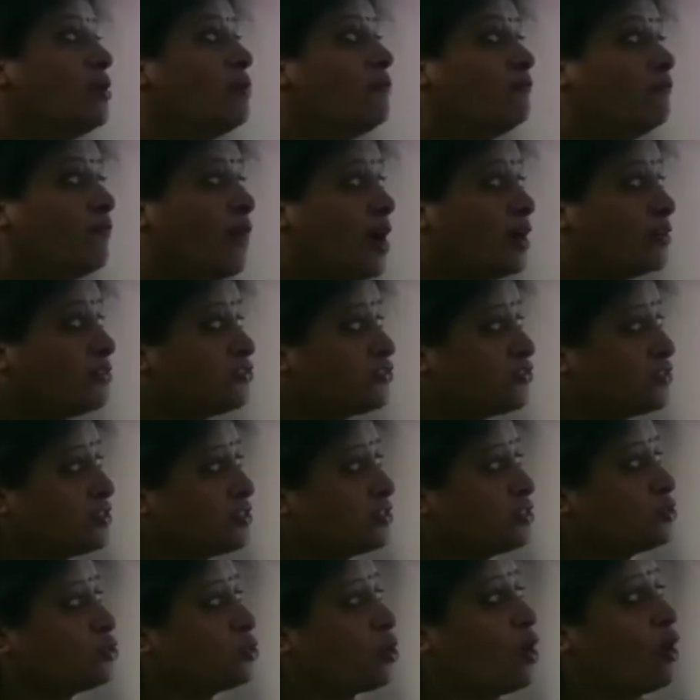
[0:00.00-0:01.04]

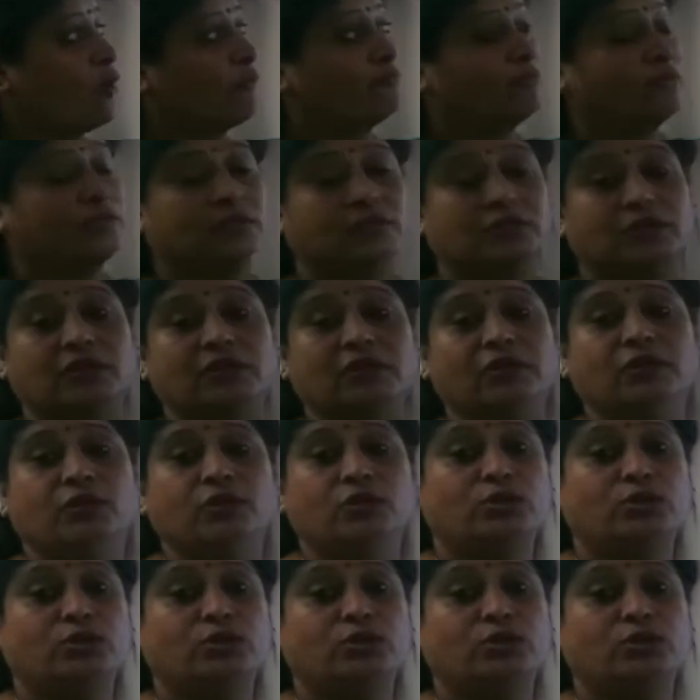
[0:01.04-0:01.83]
functions of the